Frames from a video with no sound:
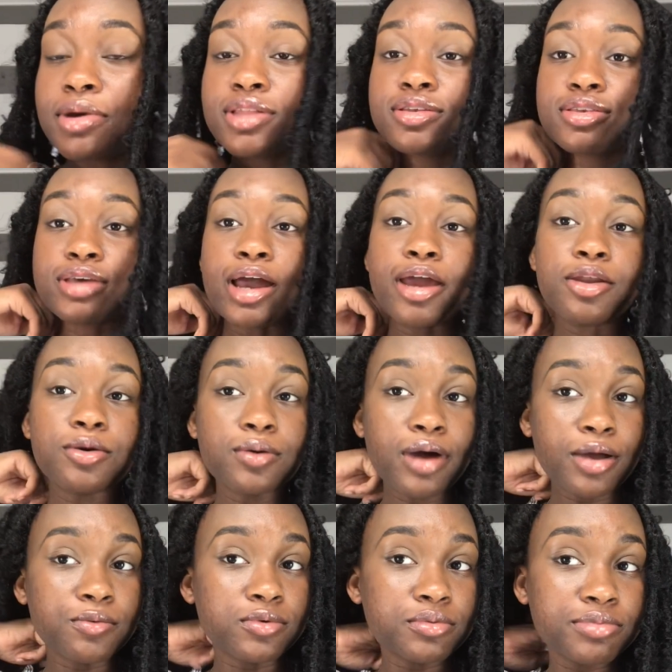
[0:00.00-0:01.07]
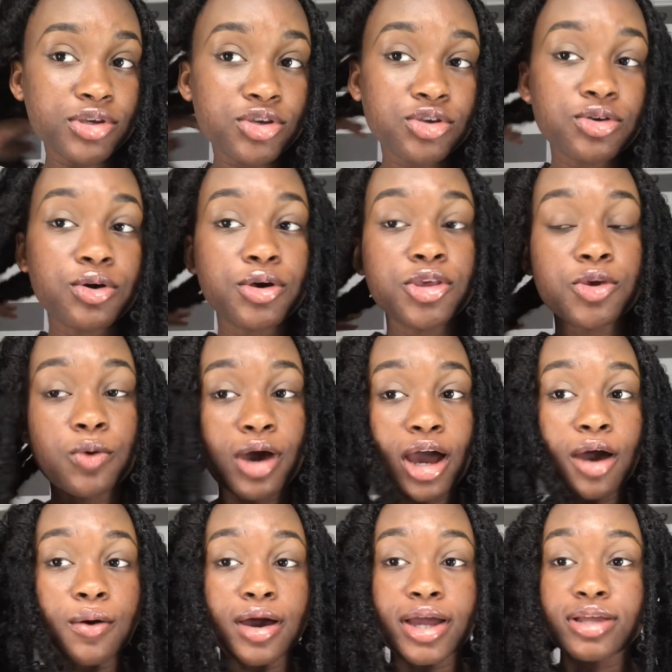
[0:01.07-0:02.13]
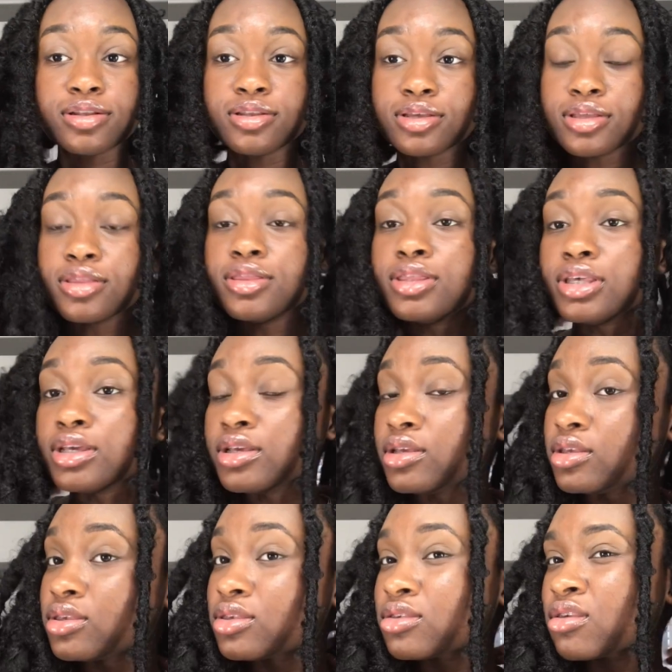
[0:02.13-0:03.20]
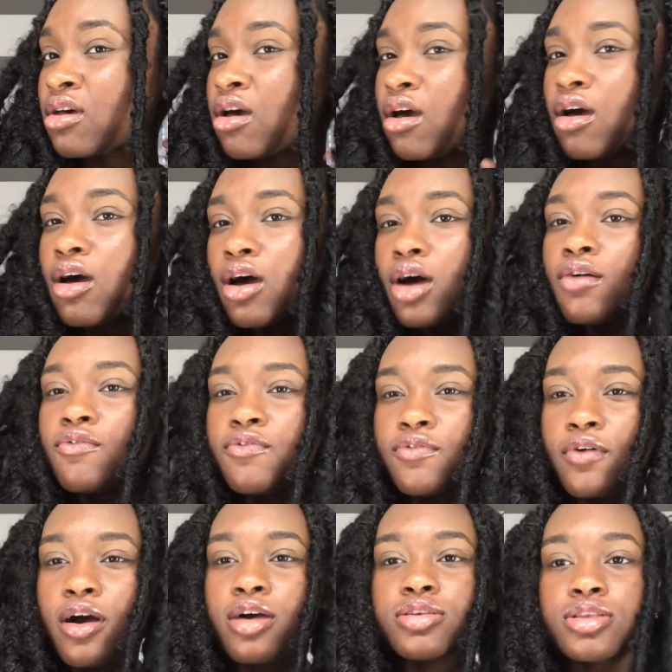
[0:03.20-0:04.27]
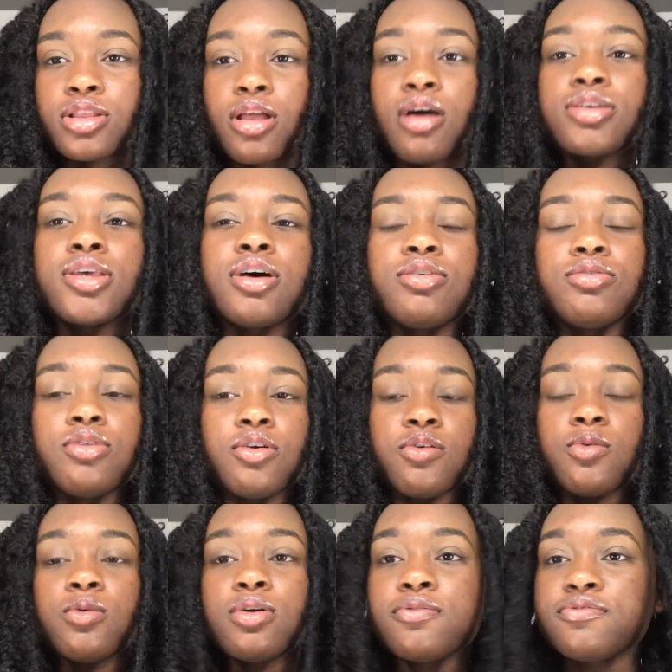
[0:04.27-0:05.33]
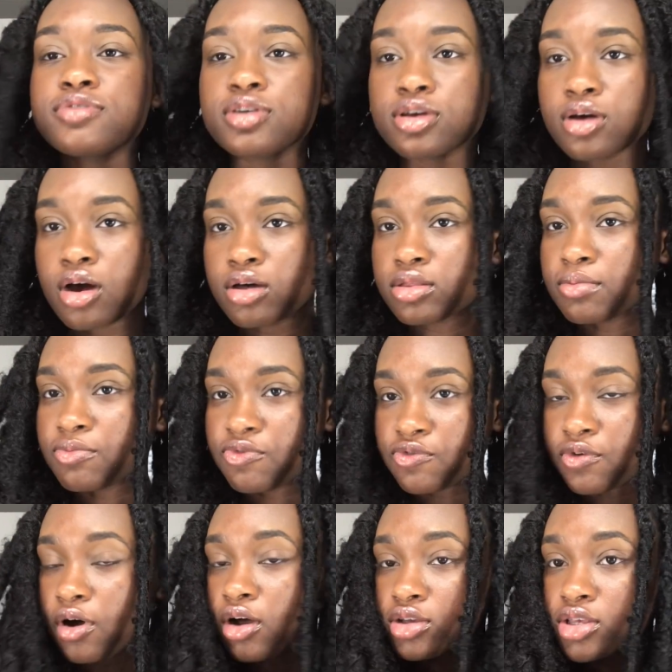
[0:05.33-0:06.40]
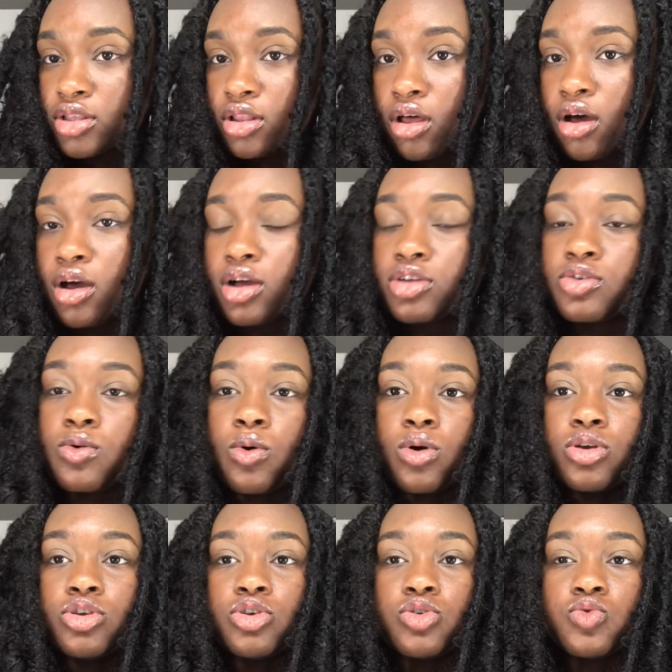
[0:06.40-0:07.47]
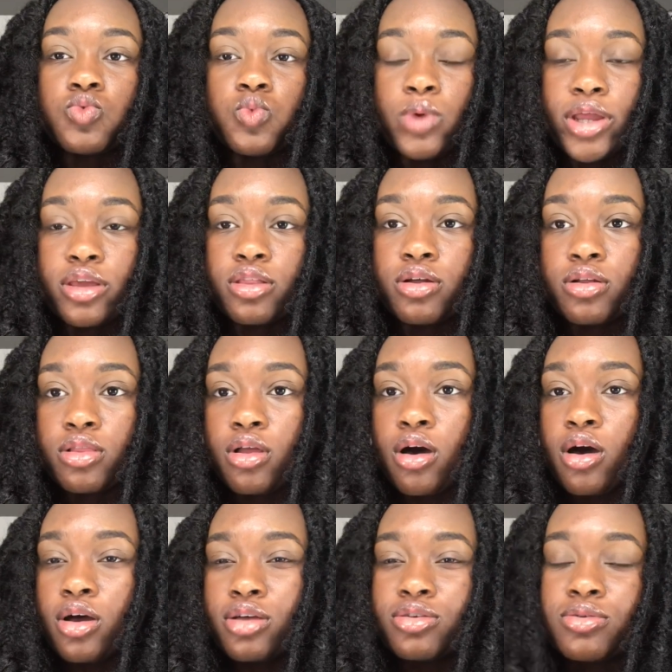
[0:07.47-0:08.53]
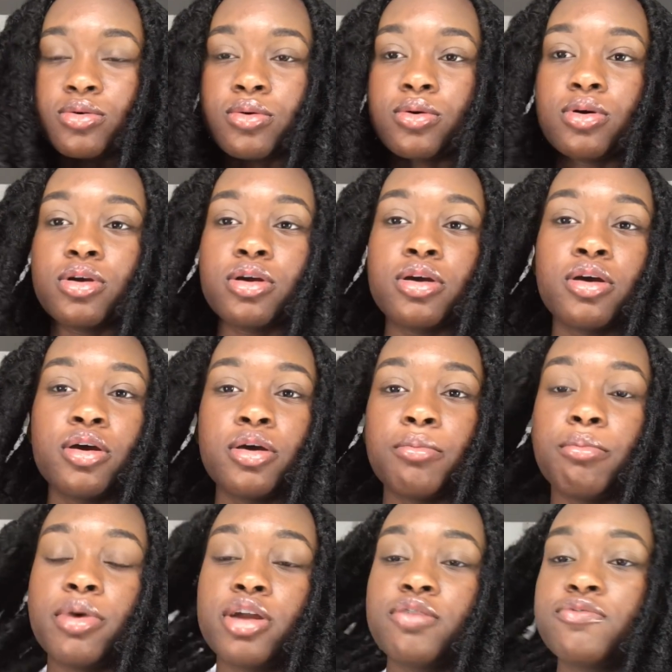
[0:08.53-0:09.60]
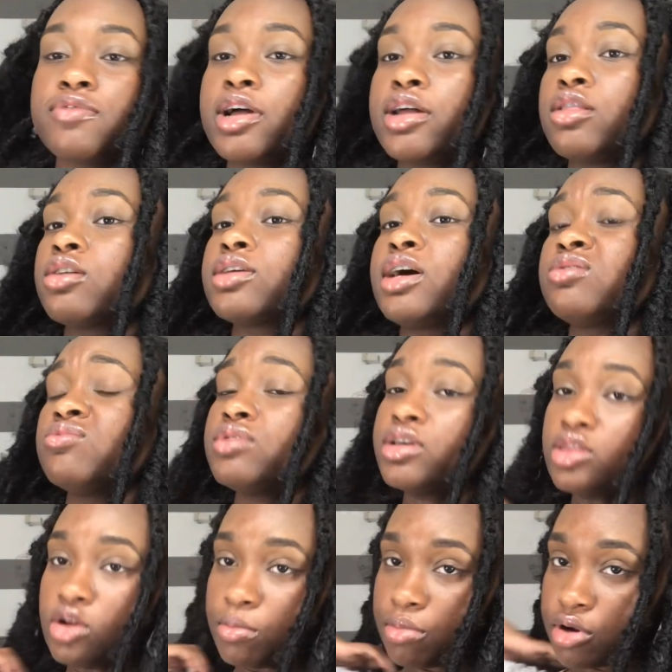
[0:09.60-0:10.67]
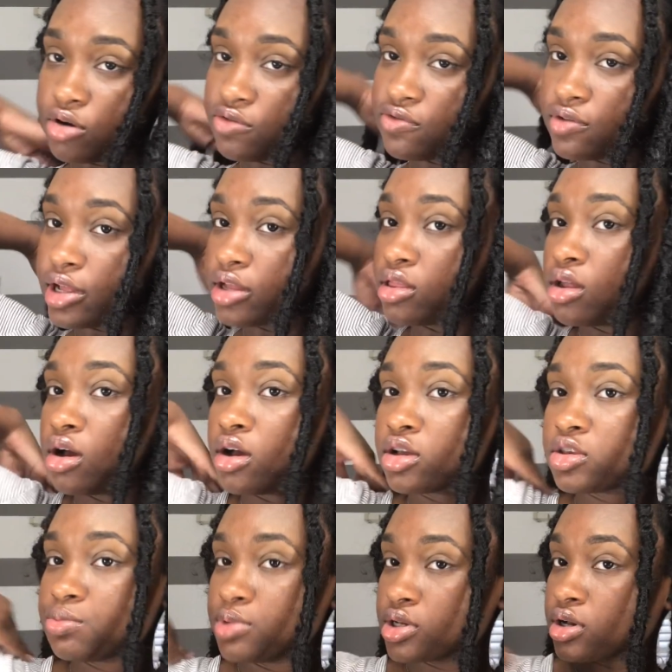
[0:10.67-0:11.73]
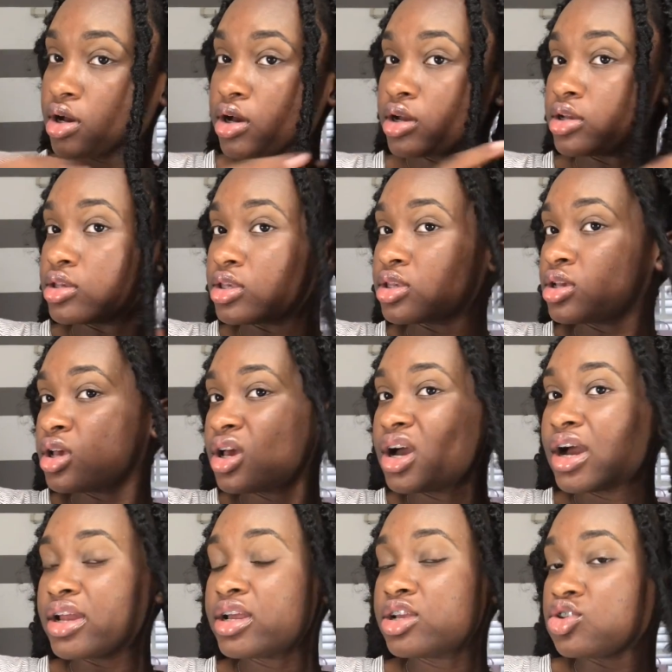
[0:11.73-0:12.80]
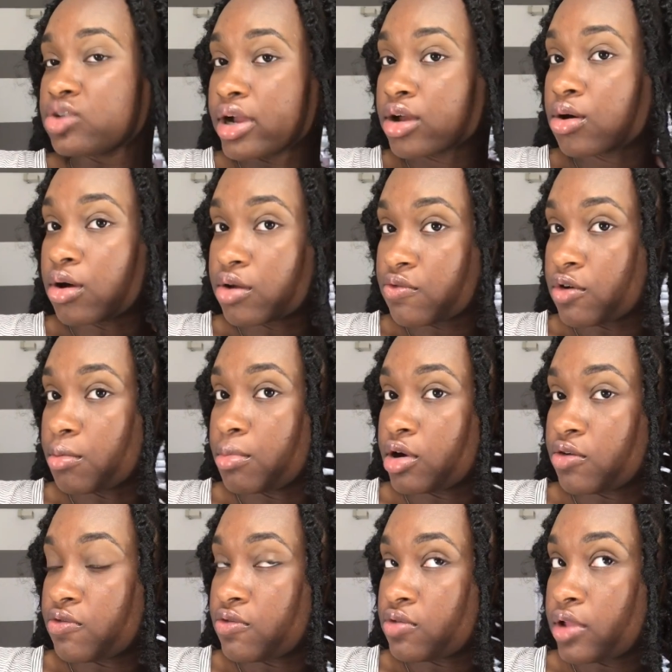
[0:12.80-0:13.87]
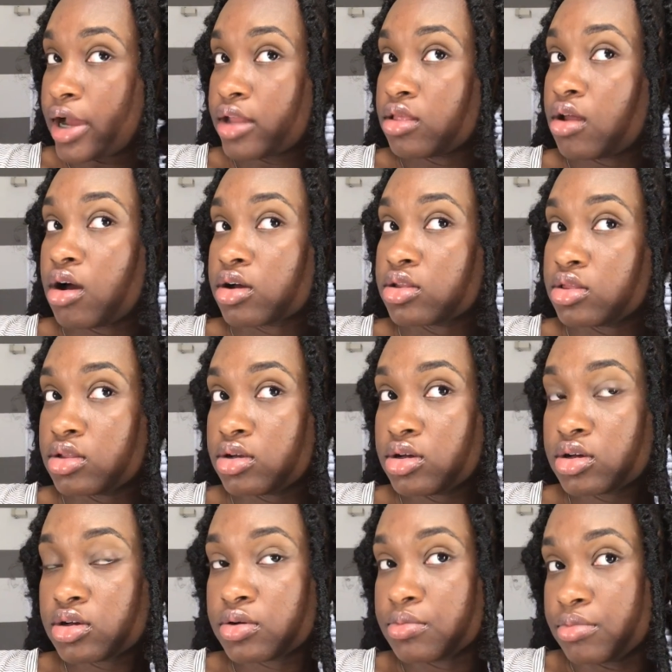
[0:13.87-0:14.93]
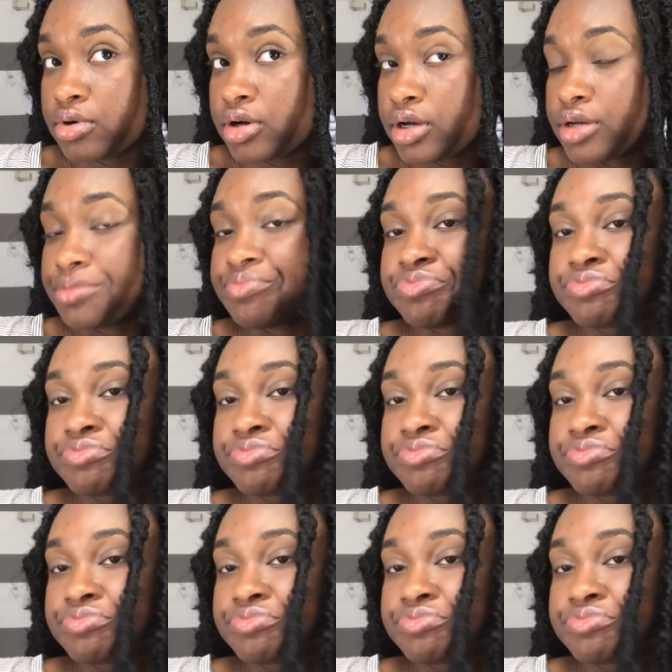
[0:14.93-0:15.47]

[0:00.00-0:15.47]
the title, I will be showing you how I did these fox locks. I don't know if to call them fox locks or just regular locks or butterfly locks. I don't think they're butterfly locks because I didn't try going for a butterfly lock look, but